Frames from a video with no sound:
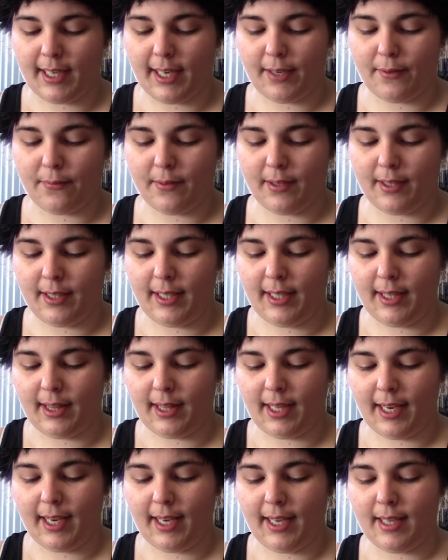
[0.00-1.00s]
I really
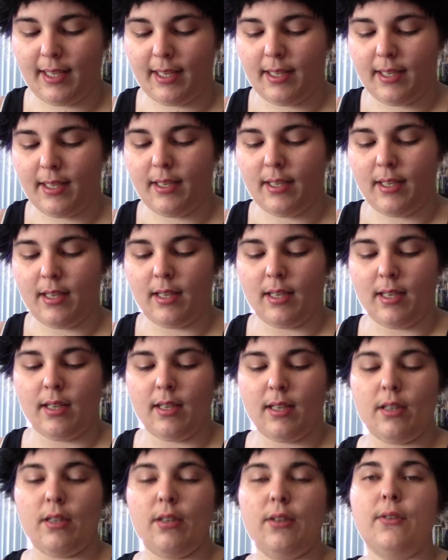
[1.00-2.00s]
like
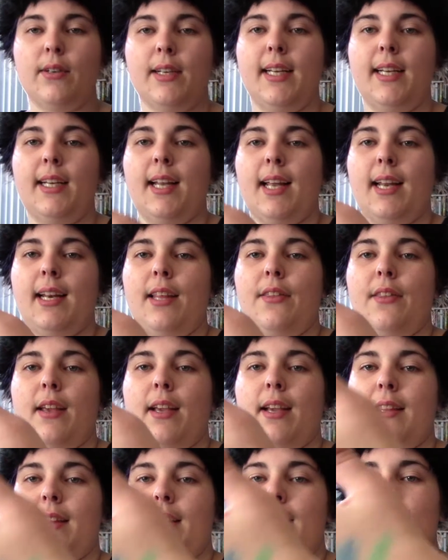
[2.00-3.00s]
green
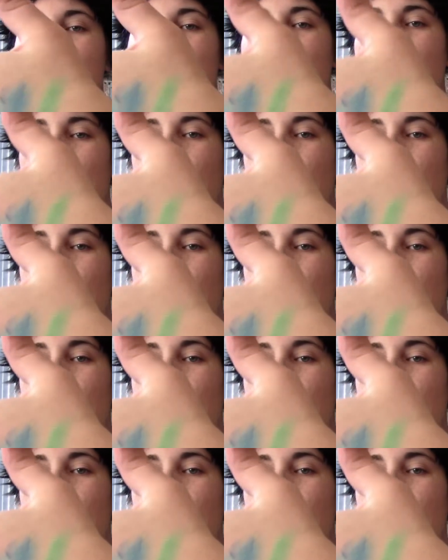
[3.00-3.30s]
anything, and I